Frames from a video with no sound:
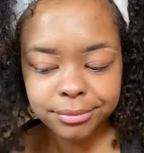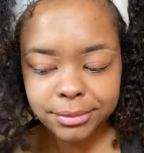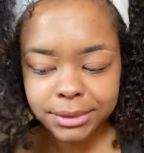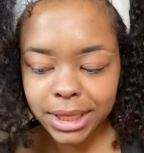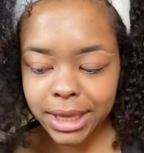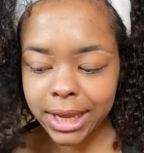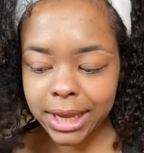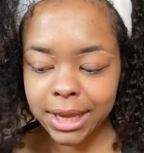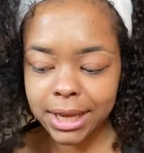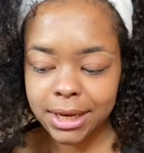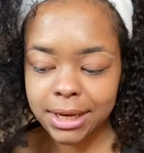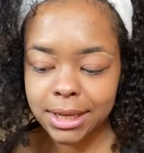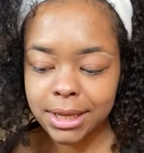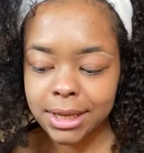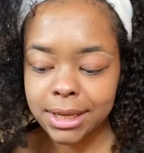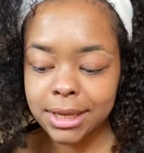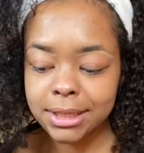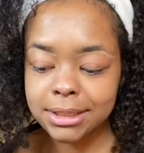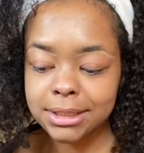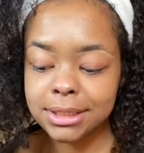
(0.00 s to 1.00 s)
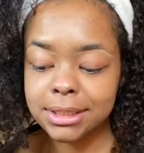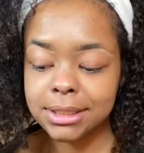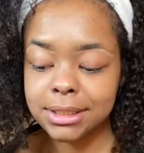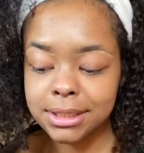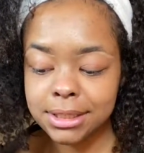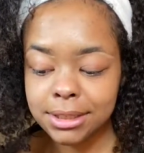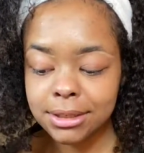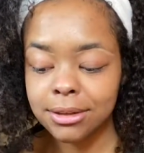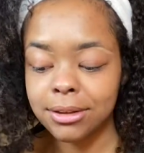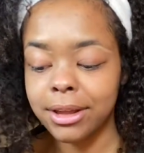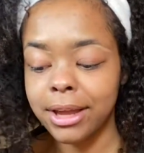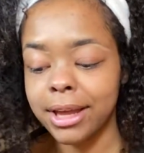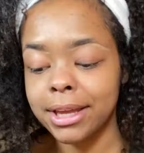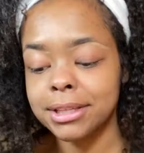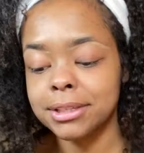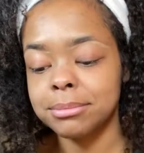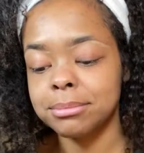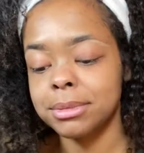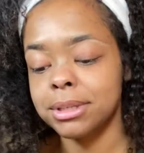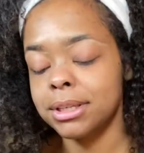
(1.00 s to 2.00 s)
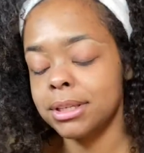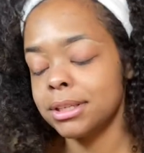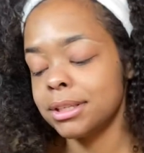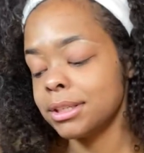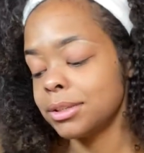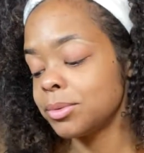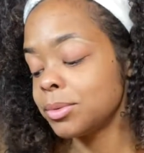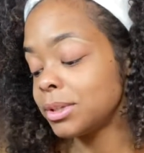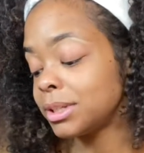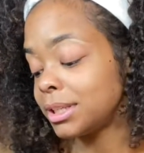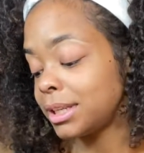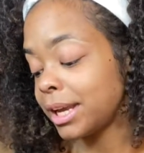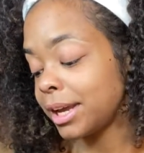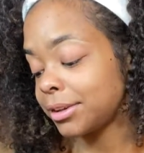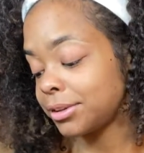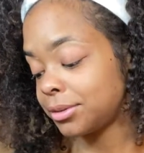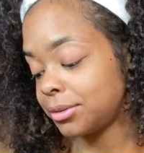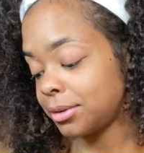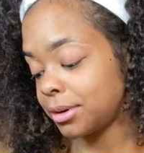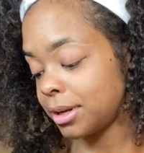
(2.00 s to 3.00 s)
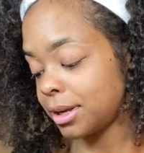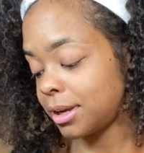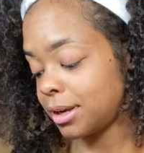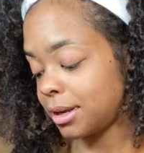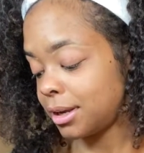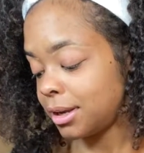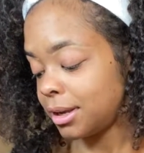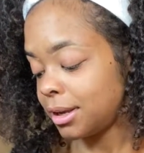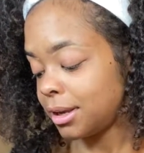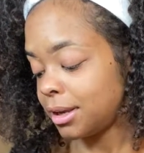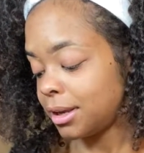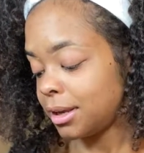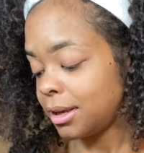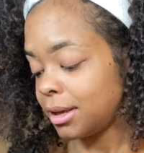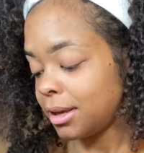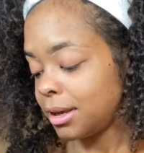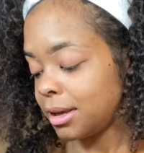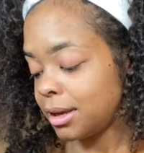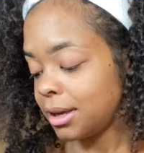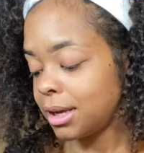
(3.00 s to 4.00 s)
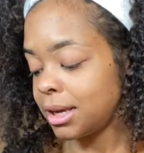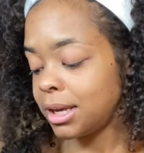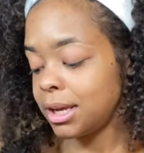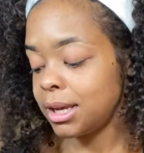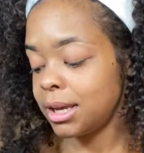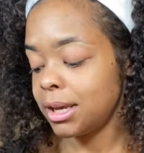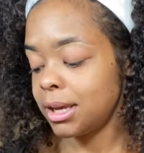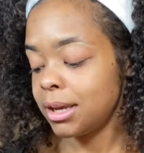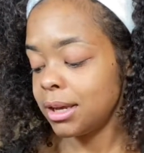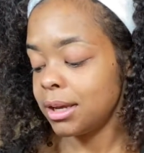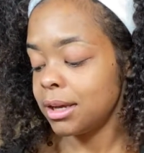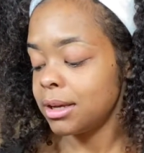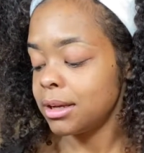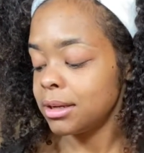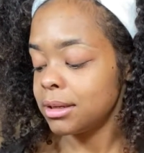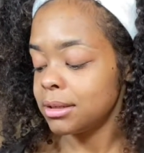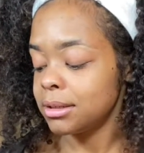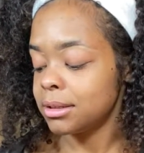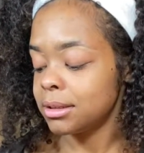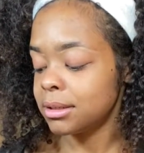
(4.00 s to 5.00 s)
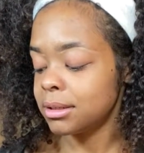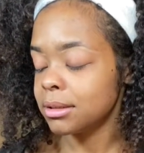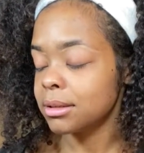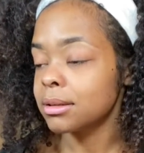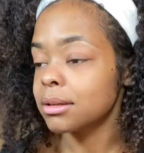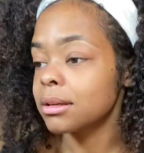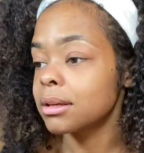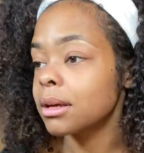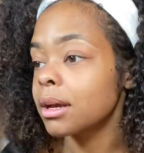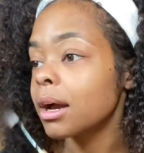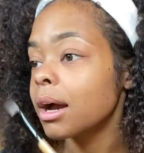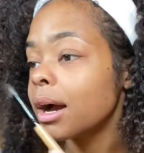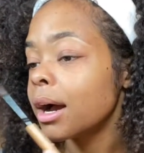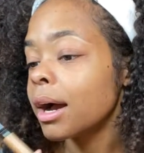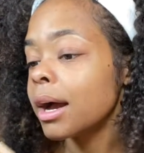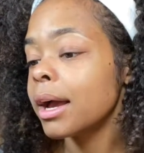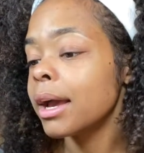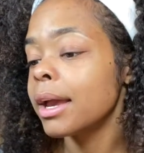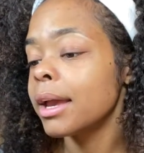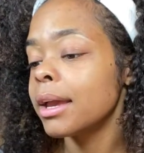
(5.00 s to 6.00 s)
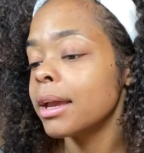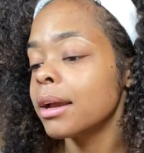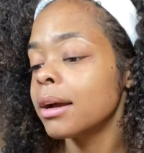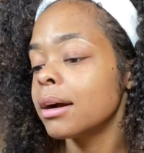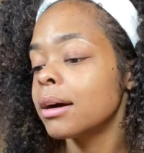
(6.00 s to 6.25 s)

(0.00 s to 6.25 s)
And it still has me, this was yesterday, and I